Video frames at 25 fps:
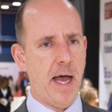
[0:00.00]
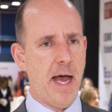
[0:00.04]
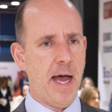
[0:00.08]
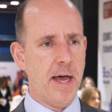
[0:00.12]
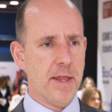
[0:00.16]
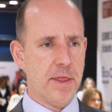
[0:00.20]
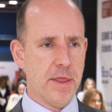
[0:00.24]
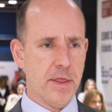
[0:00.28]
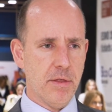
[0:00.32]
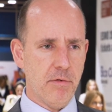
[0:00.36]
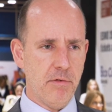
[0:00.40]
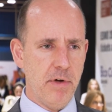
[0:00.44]

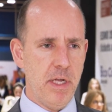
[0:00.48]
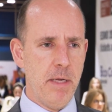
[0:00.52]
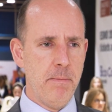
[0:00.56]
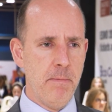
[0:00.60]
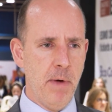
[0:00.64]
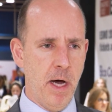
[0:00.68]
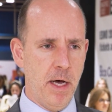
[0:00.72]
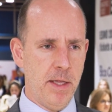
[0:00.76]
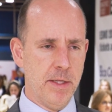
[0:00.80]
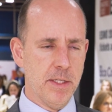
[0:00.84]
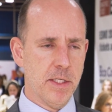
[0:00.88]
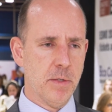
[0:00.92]
At 3
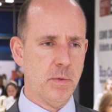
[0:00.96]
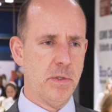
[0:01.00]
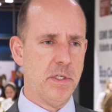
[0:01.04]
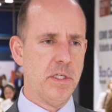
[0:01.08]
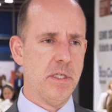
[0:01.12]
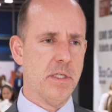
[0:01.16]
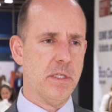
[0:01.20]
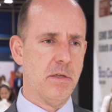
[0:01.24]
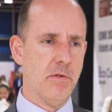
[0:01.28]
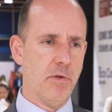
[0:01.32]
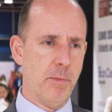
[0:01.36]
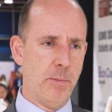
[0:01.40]
months, which
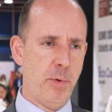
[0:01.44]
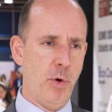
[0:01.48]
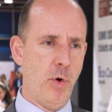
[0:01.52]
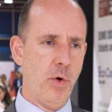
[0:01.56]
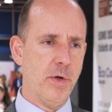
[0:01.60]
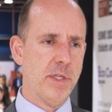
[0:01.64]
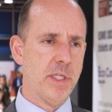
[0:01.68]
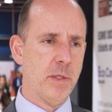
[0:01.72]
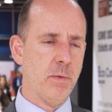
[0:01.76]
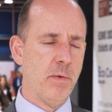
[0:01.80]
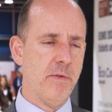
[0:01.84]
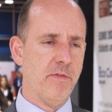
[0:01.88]
is the
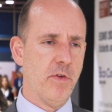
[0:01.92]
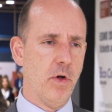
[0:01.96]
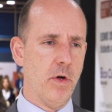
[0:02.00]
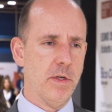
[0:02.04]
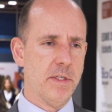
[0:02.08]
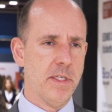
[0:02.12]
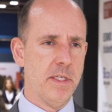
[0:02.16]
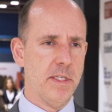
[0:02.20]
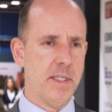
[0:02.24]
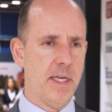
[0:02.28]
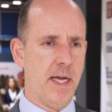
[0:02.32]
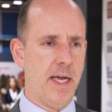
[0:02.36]
reporting we've got
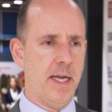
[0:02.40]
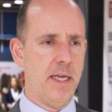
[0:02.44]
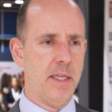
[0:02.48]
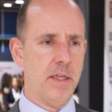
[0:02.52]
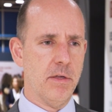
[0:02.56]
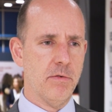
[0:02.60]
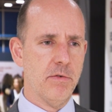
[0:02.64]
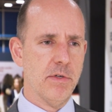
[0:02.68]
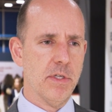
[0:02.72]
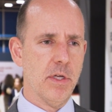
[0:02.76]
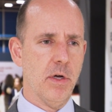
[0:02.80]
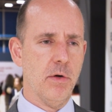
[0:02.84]
to date,
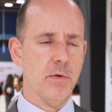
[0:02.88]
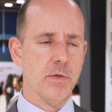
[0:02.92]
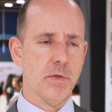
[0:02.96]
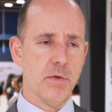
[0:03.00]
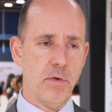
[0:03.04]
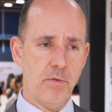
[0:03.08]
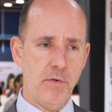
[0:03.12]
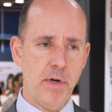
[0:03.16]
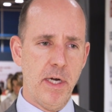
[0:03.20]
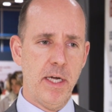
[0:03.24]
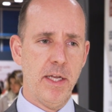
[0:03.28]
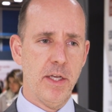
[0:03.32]
the results
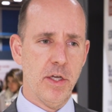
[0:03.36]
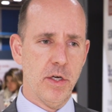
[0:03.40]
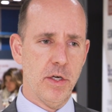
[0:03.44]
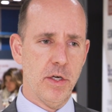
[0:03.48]
were really